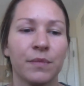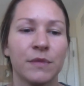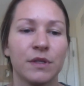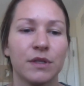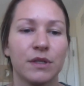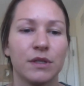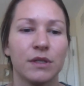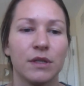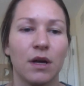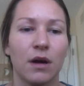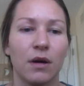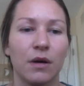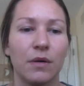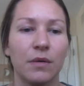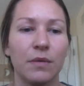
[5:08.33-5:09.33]

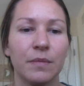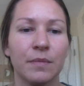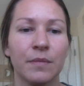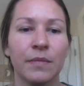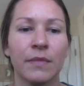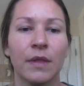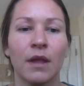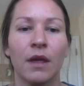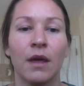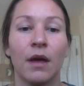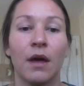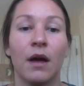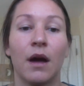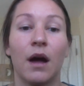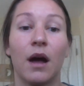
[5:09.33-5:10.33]
So
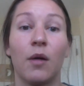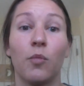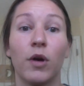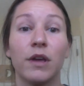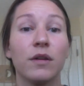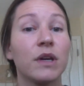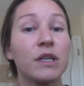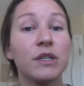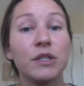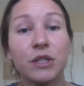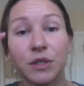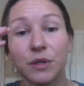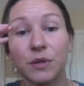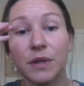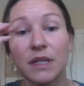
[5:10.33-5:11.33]
what you can
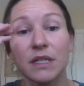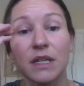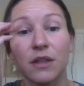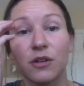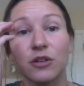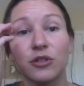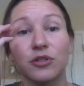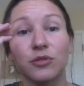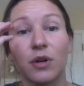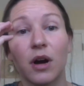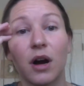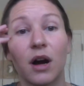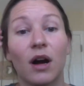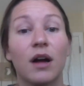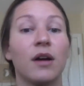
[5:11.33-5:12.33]
do is either
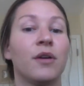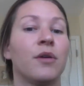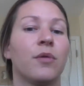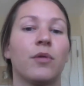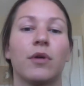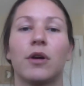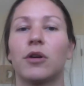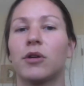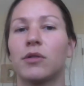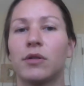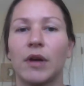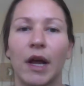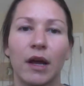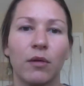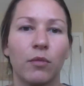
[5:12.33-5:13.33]
draw or
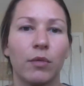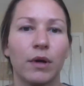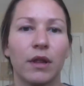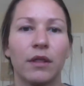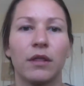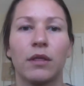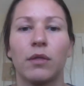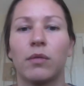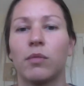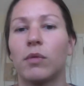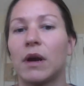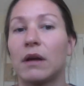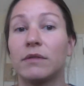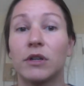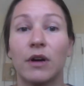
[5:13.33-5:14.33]
create with
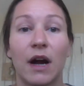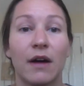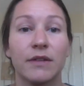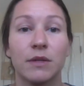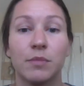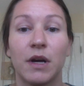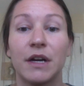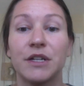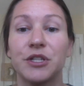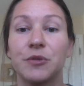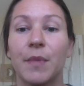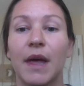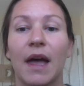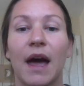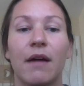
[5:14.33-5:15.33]
whatever craft supplies you
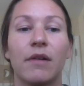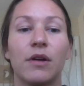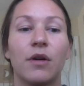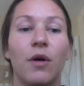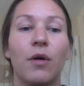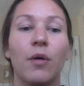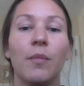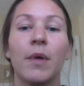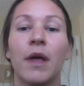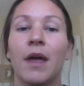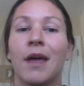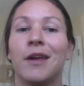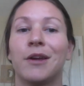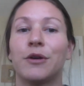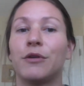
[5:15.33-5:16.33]
may have at home
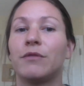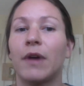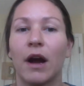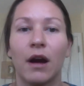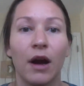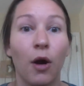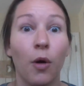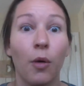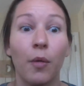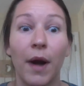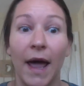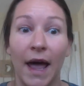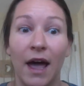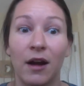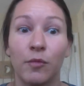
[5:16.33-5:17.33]
your very own
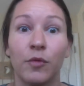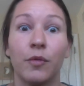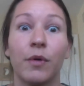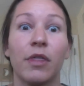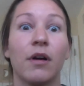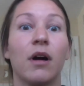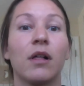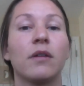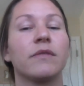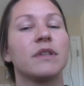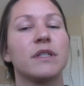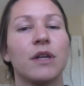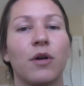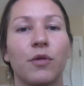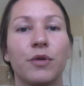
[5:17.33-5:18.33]
animal with all of
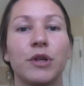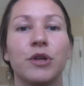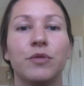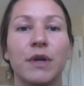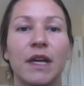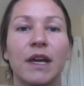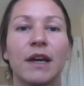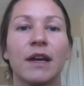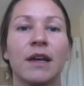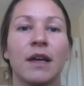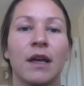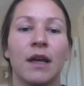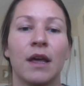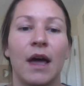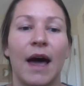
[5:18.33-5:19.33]
its own unique
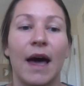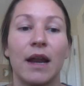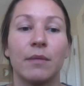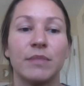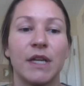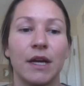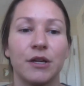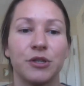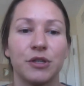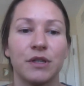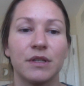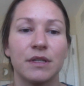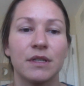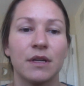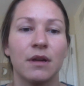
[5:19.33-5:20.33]

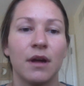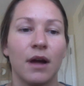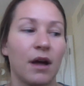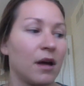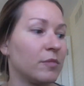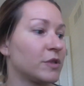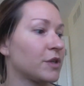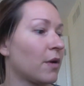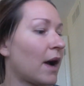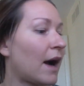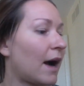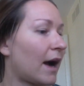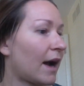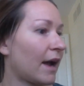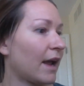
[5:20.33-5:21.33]
adaptations. So
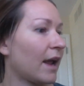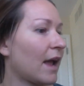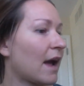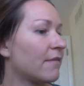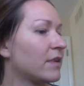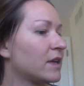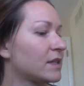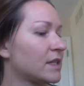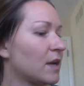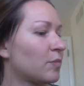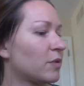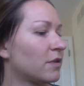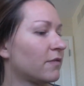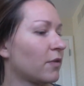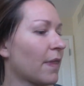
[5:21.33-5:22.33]
I have an
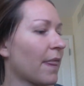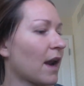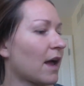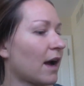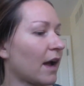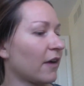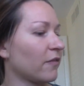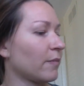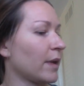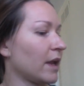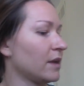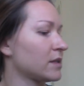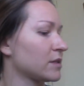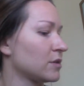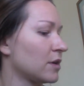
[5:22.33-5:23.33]
example of one that I've
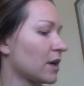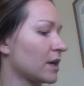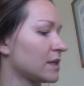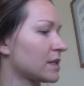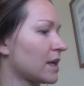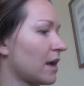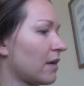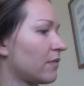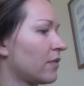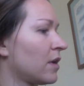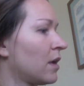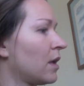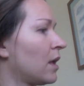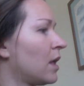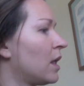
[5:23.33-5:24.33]
made so you guys have
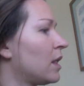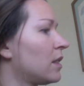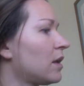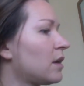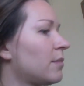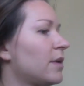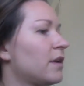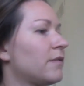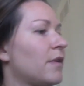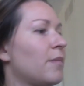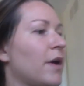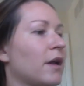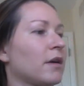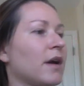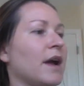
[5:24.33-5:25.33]
a little bit of a
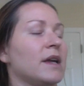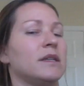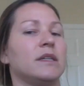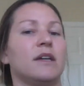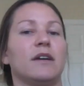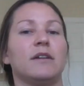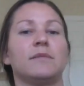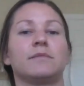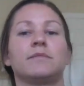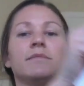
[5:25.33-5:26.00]
better idea.